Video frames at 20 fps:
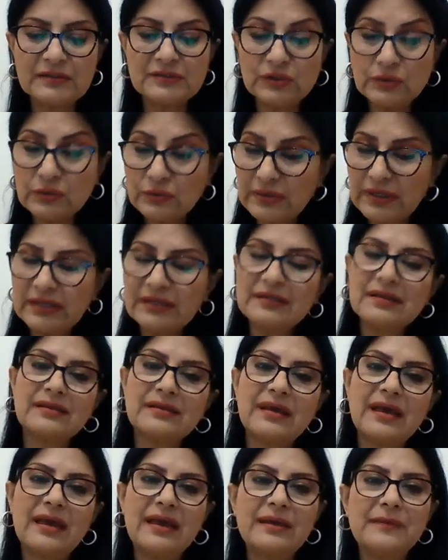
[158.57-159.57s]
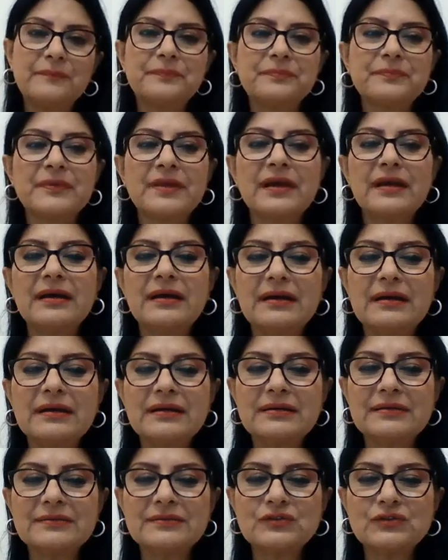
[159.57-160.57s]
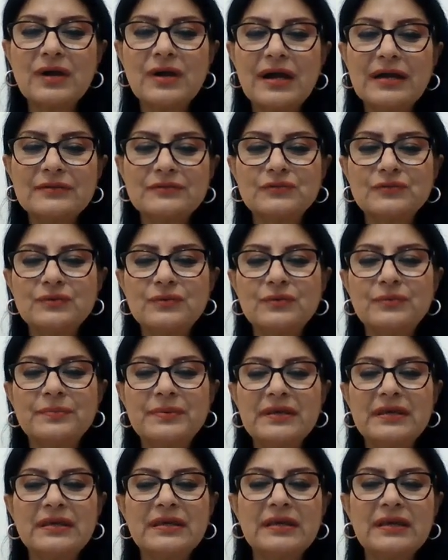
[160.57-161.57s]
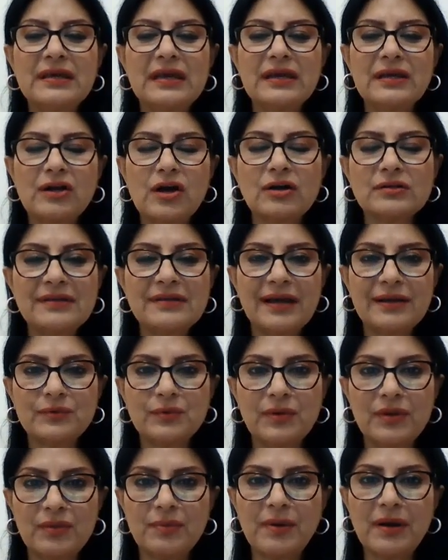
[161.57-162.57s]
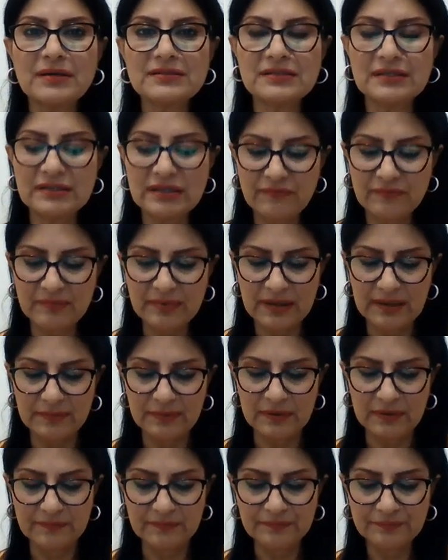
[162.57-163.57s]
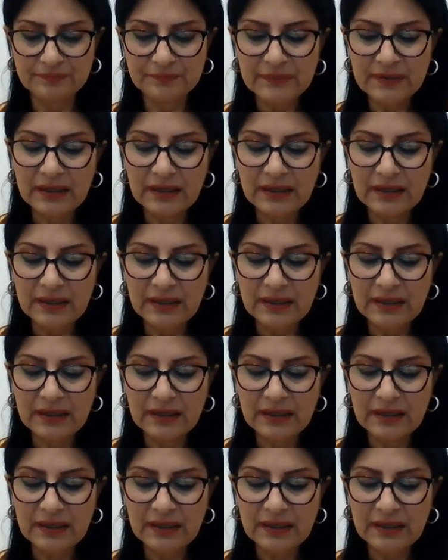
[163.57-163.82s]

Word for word: During the day, uh, try to be in contact with positive people.